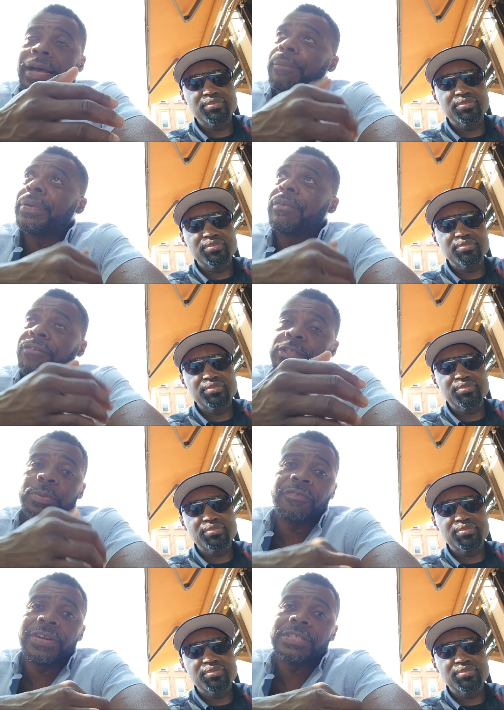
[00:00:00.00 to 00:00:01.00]
Speaker 1: IP
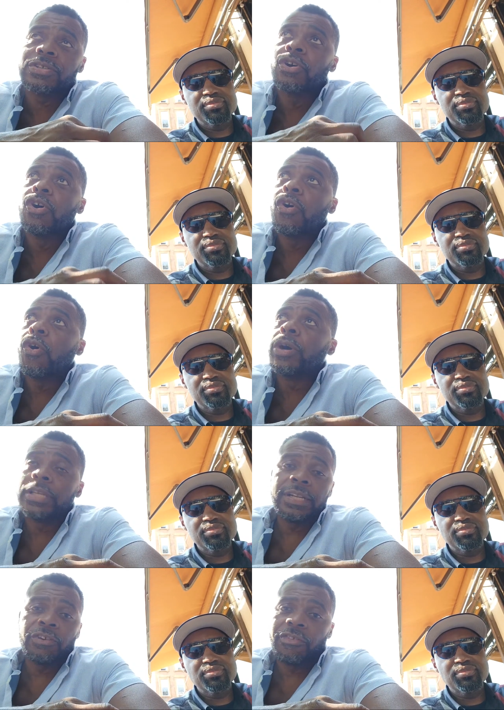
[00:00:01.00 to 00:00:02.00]
infringement risk or
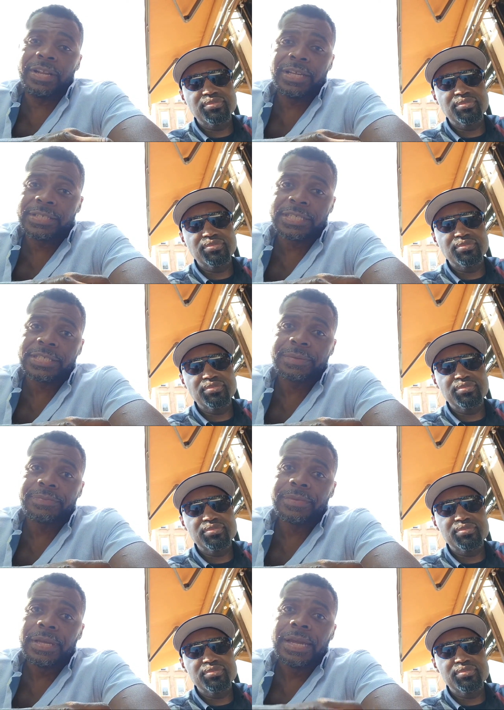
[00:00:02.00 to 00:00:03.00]
didn't agree they existed.
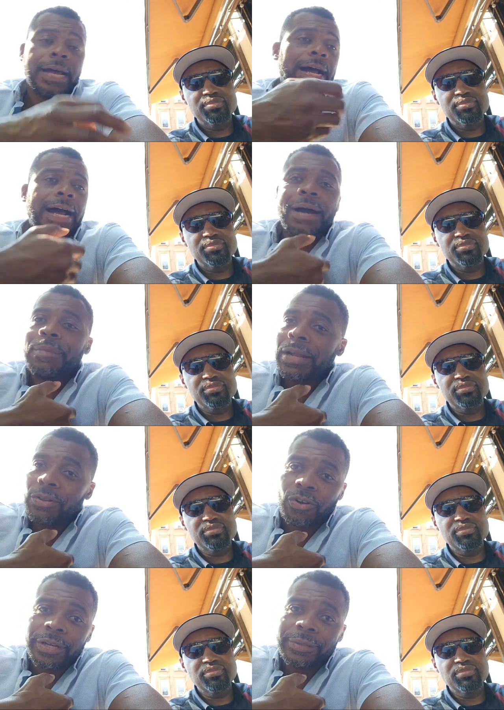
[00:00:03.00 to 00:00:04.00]
I'm not a
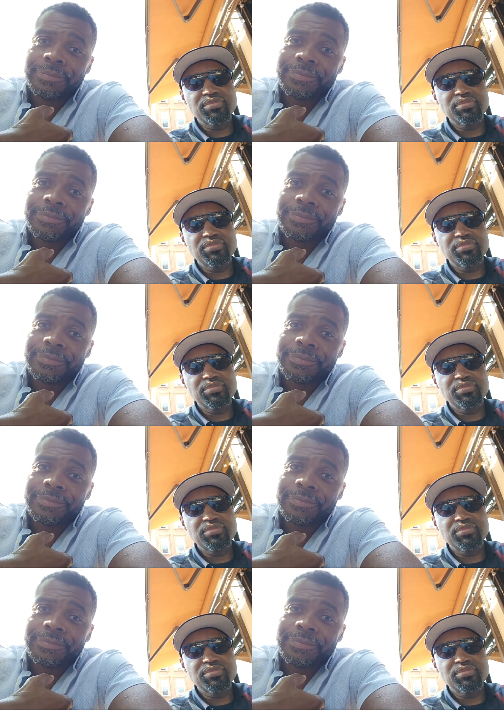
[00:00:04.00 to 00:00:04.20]
lawyer,